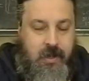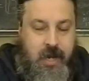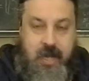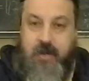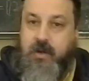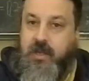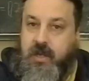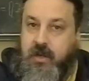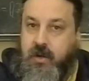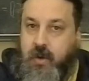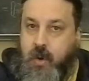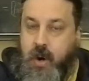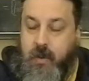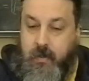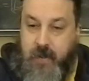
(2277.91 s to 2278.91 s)
And you can
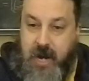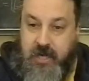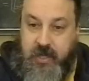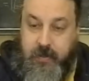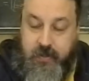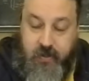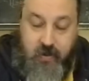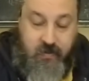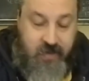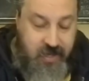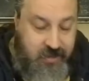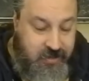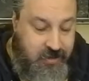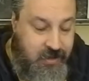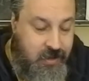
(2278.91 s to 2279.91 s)
go out and actually prove
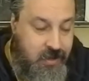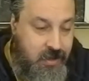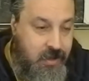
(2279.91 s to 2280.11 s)
this.